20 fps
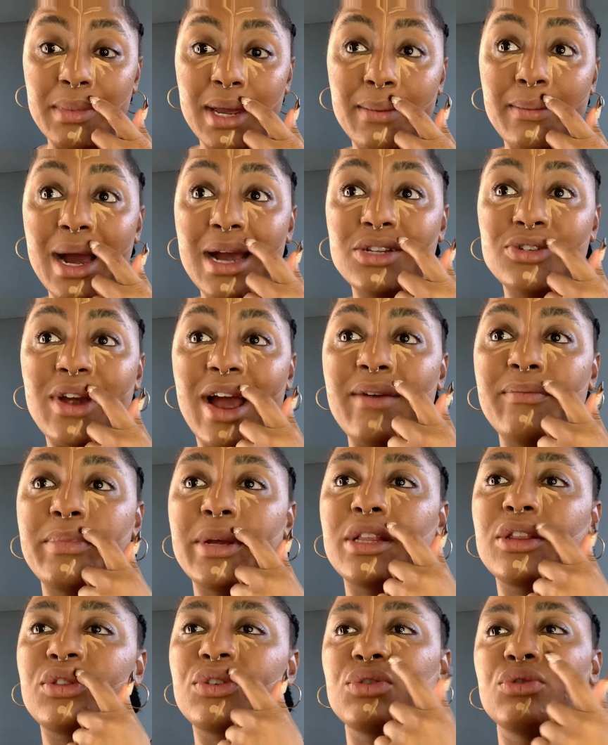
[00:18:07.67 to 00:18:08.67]
And mind you, I've
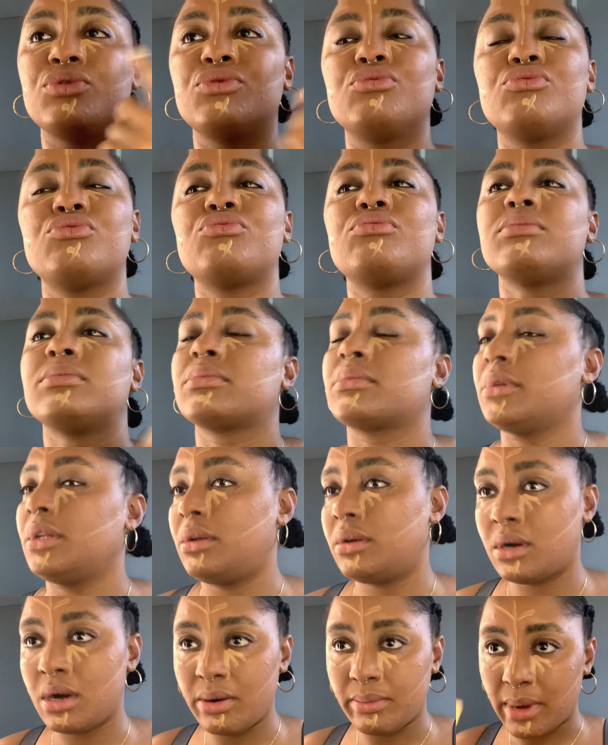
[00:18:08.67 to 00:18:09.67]
been through,
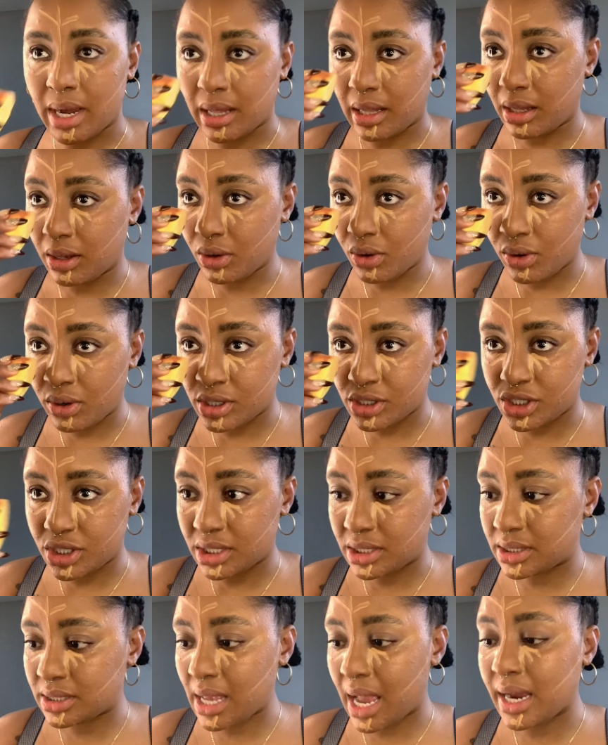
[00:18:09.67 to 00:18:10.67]
oh my Lord
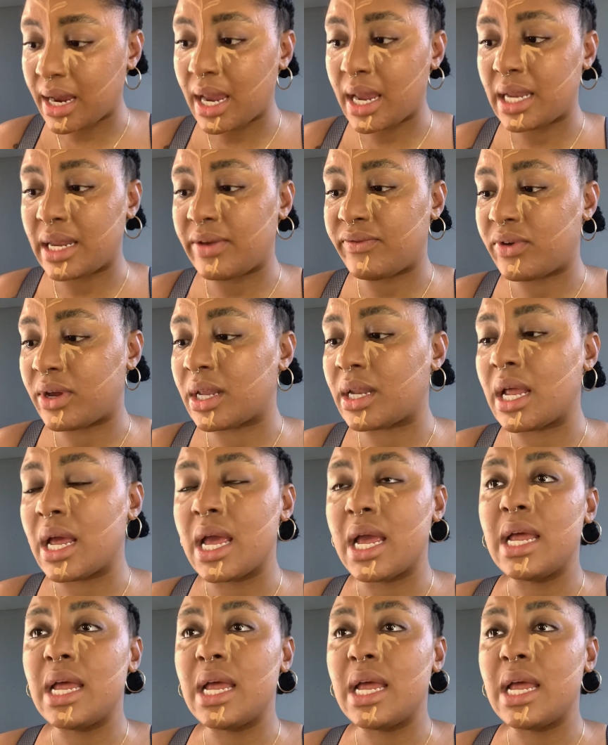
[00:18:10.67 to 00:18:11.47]
Jesus, I can't even